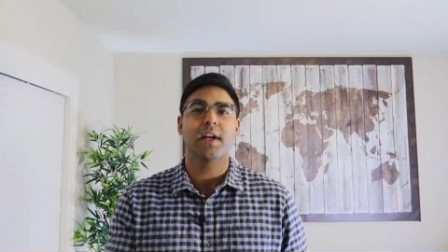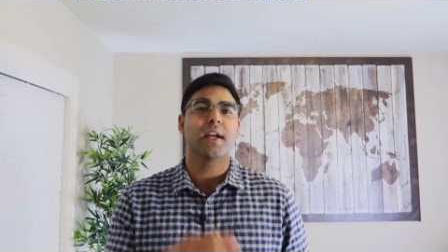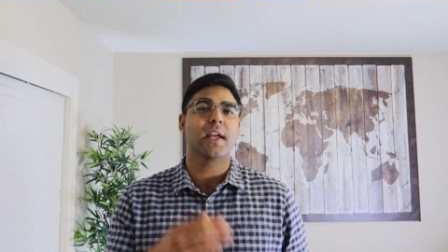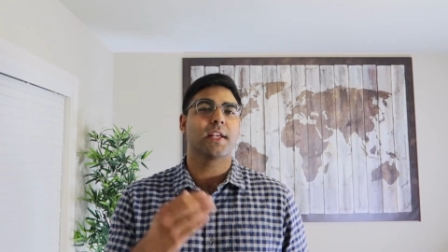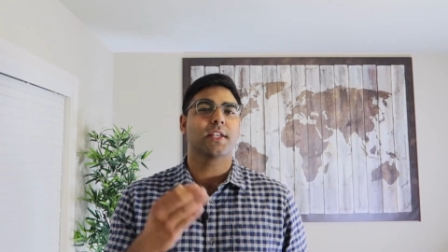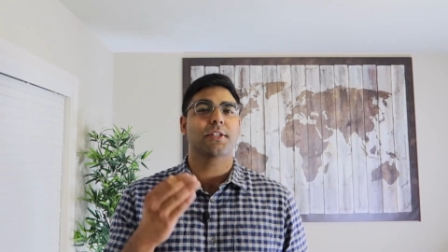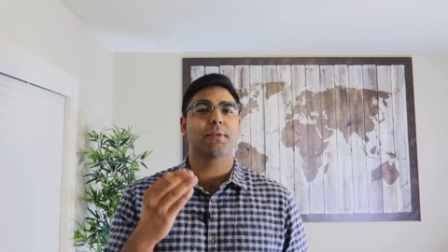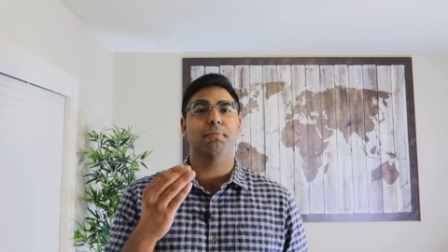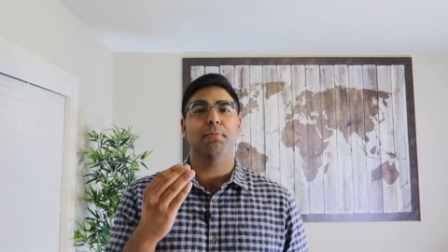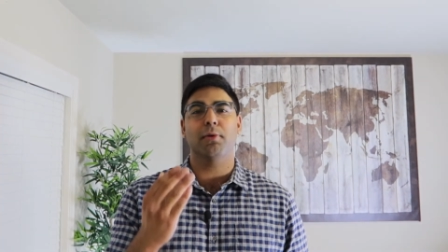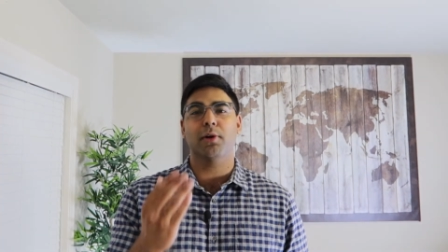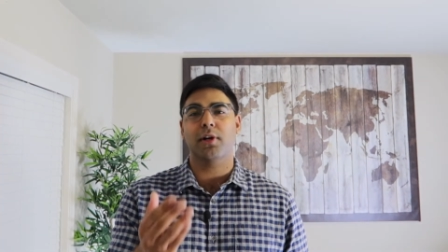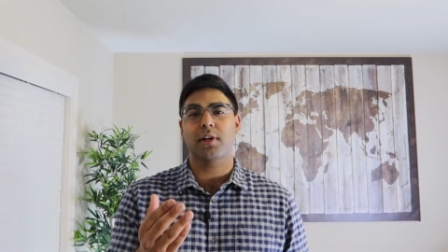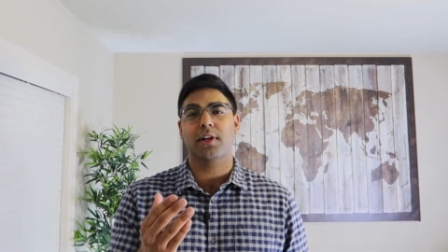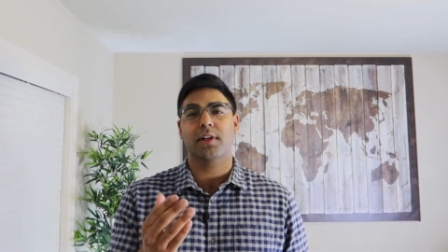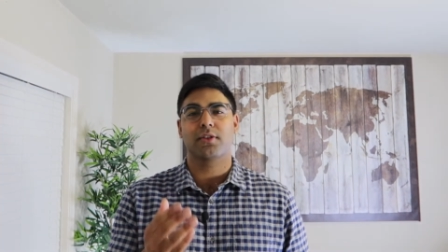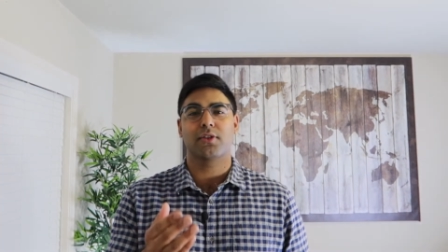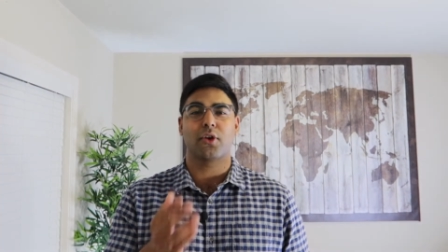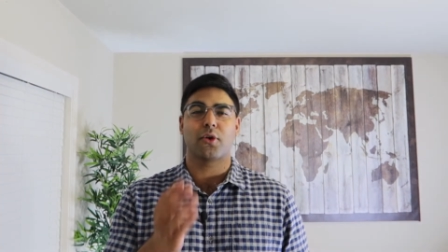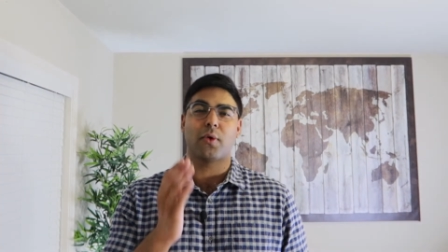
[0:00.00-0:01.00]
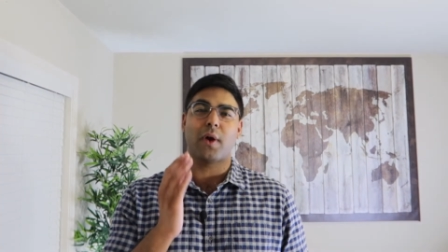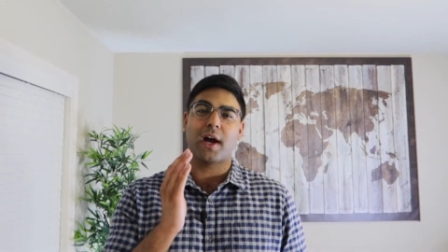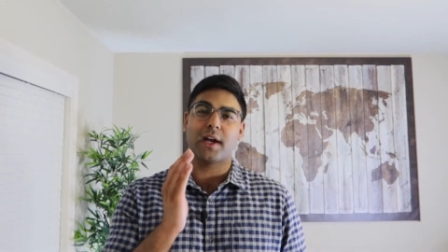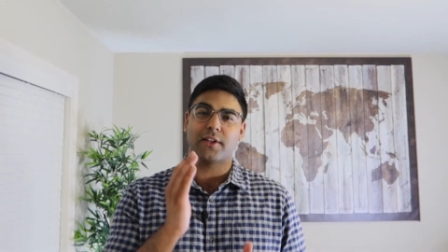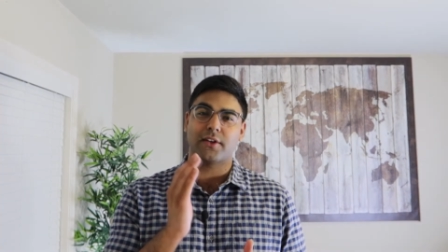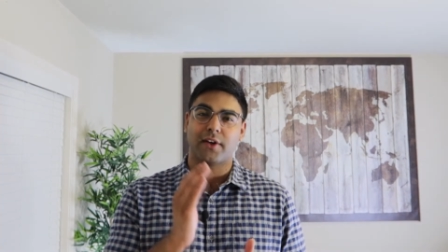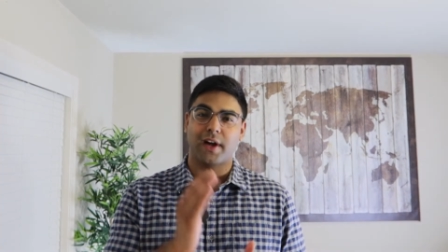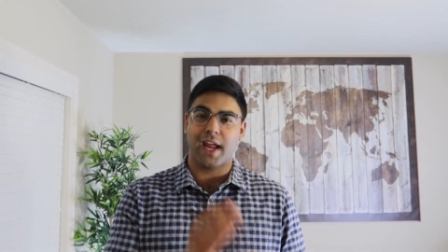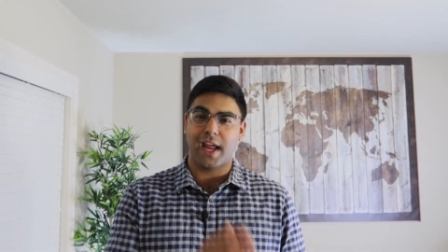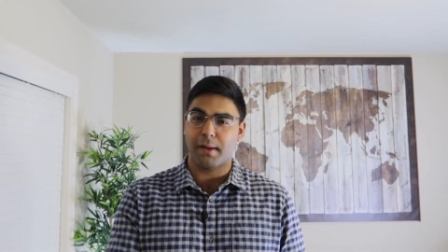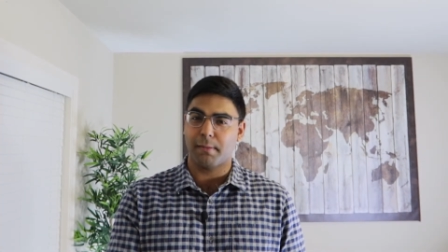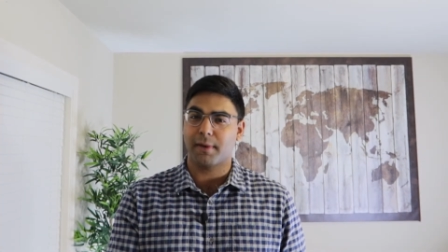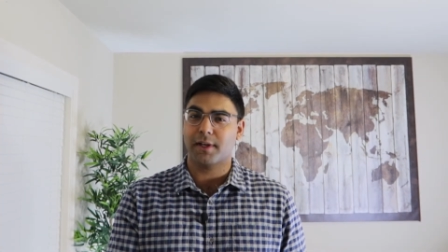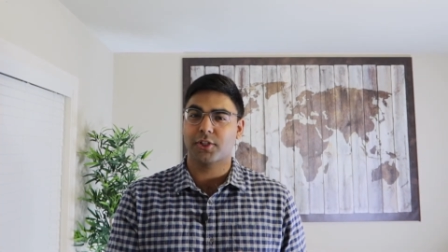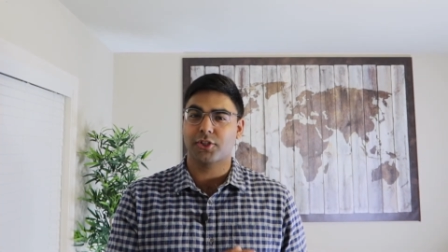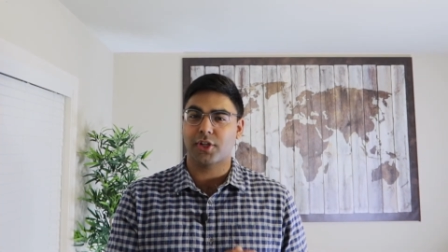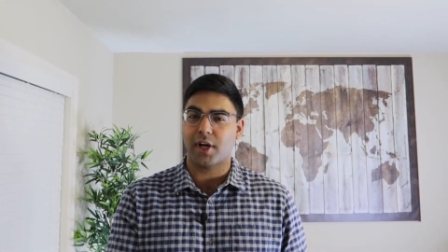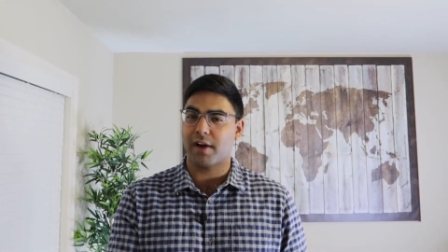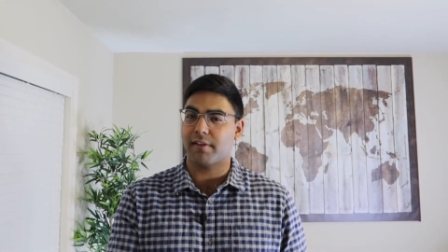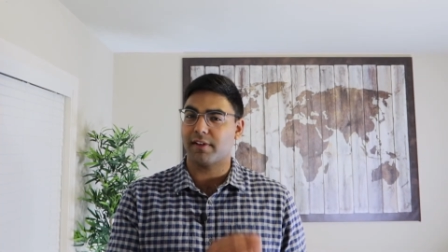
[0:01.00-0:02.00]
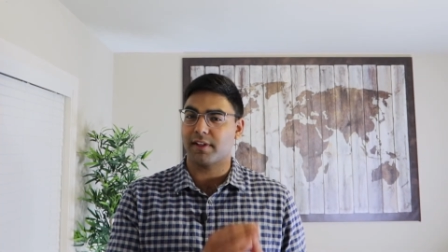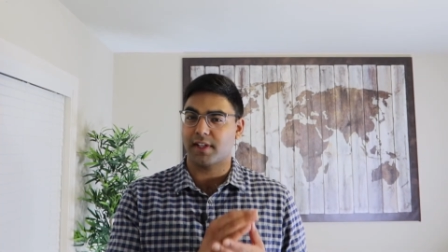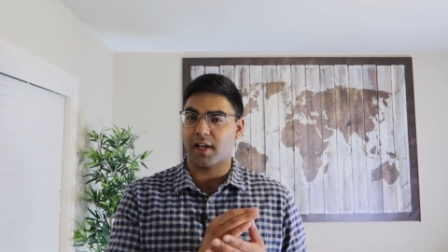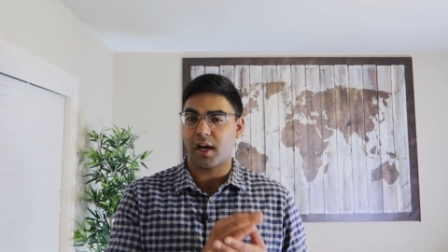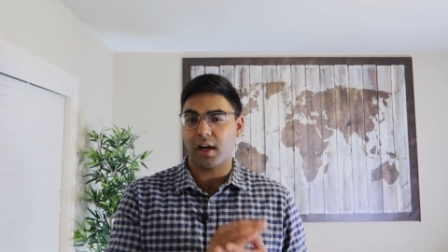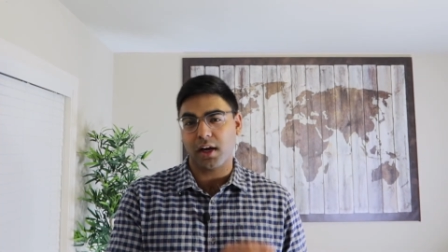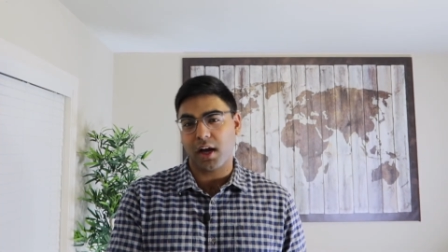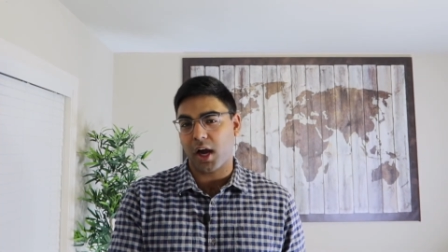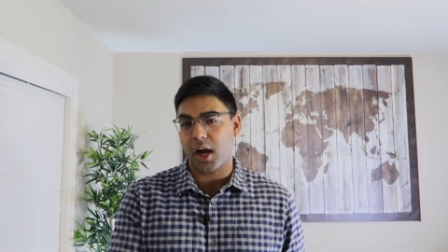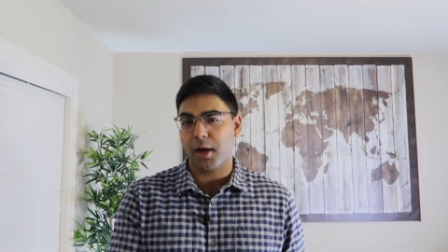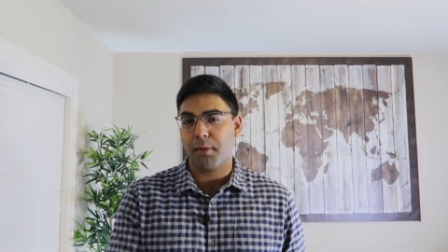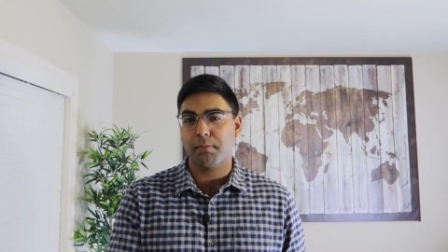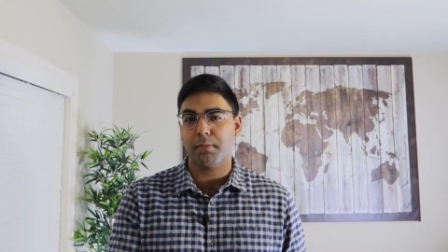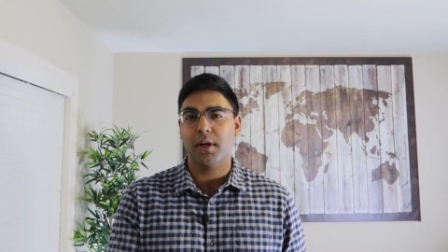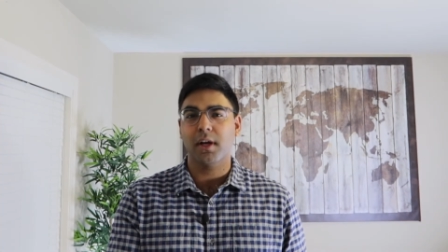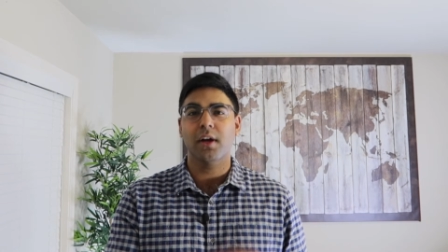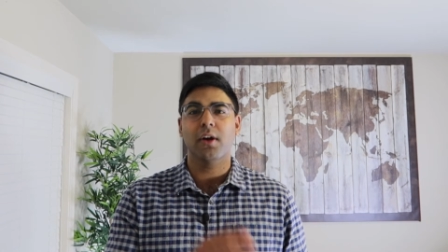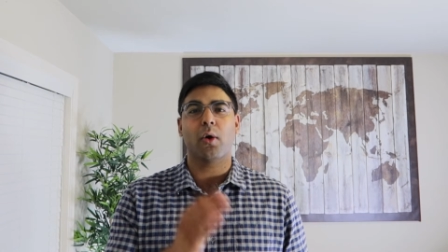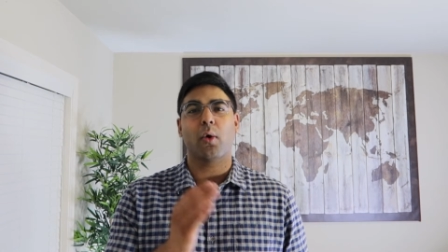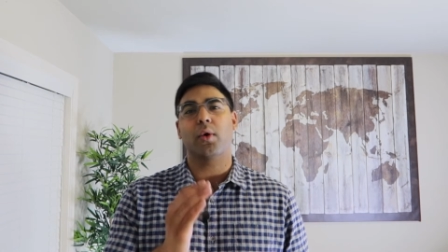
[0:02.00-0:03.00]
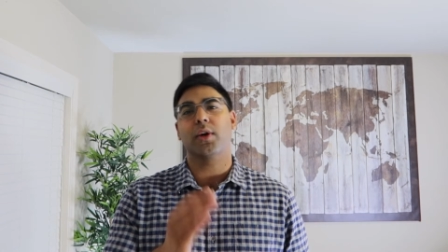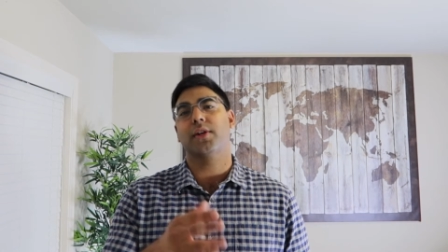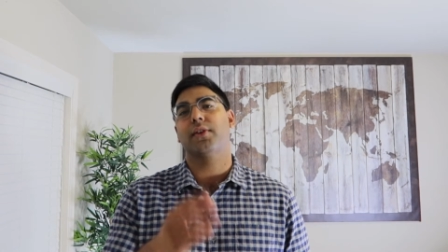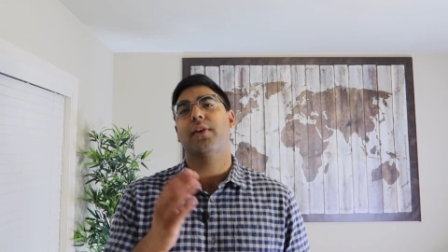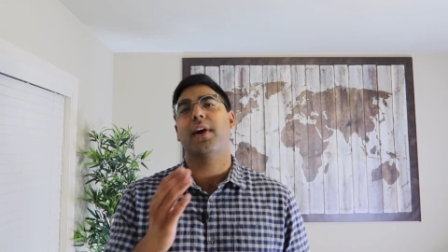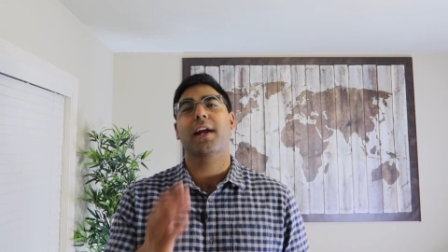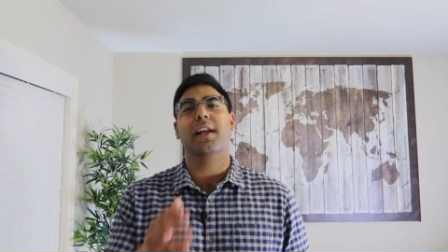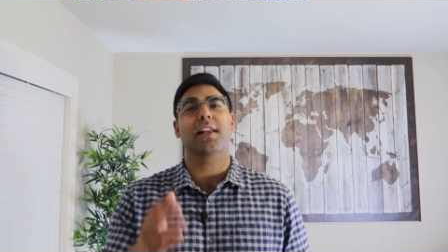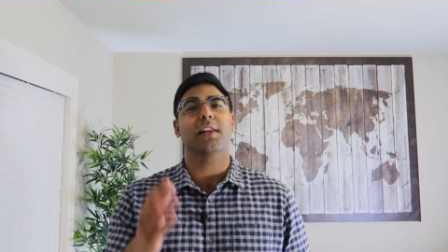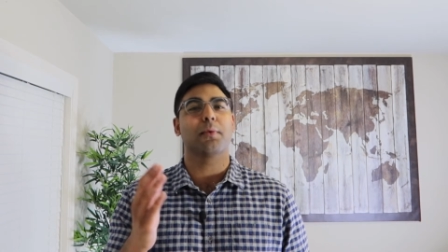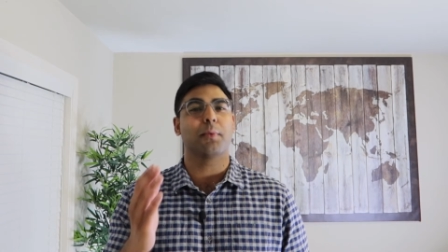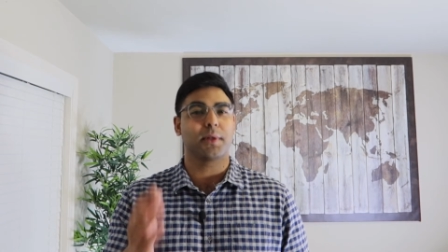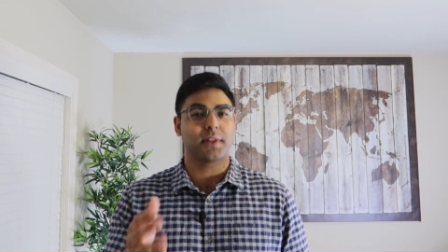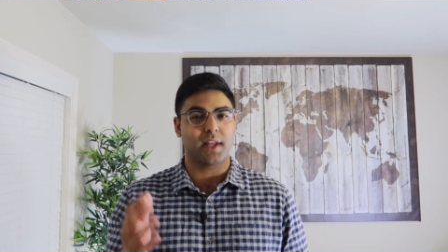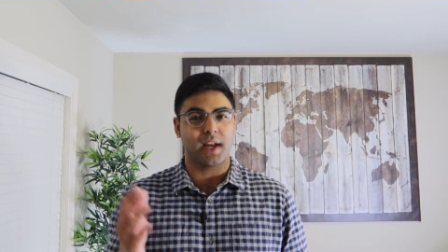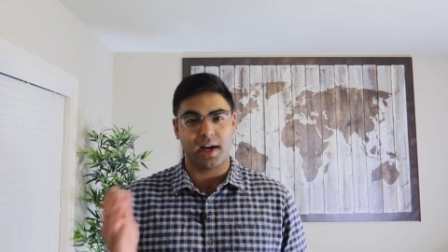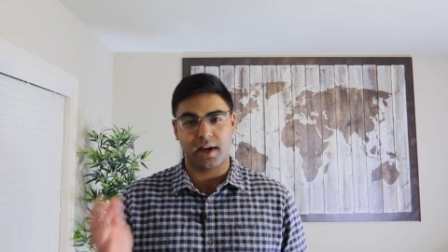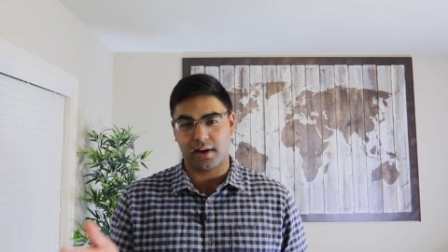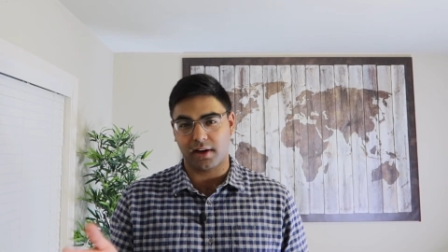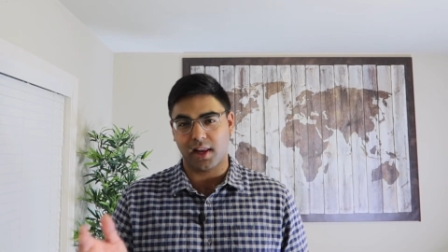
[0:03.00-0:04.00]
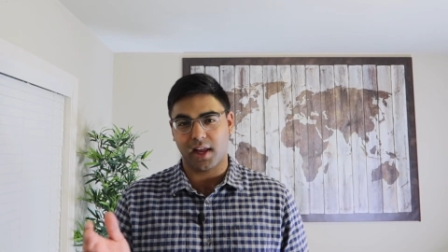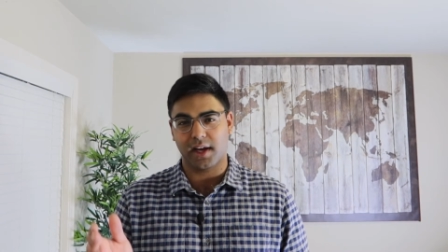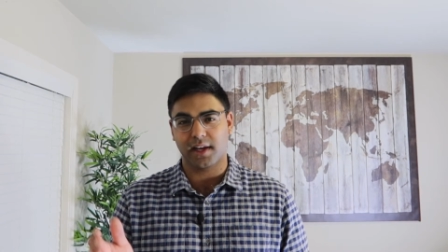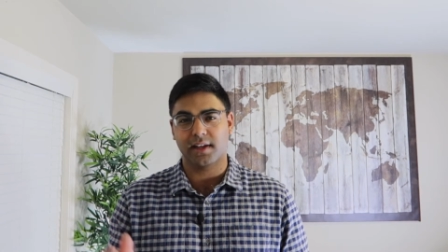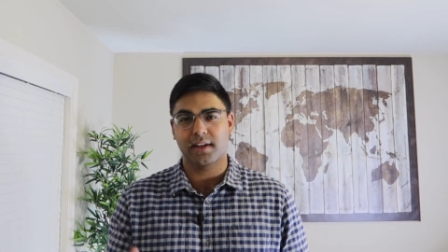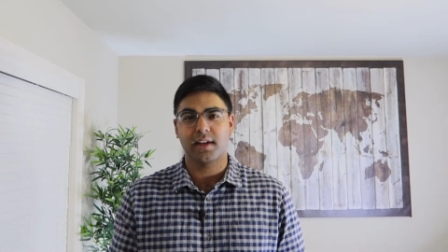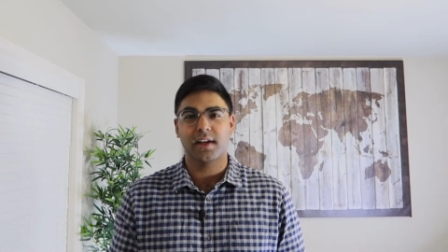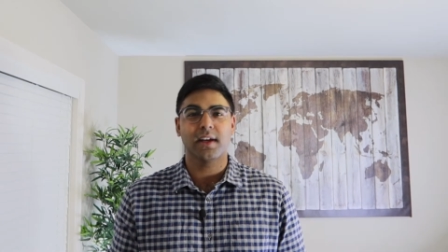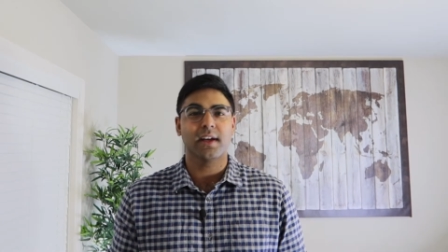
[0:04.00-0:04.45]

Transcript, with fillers: is to book through either amextravel.com or directly with the airline.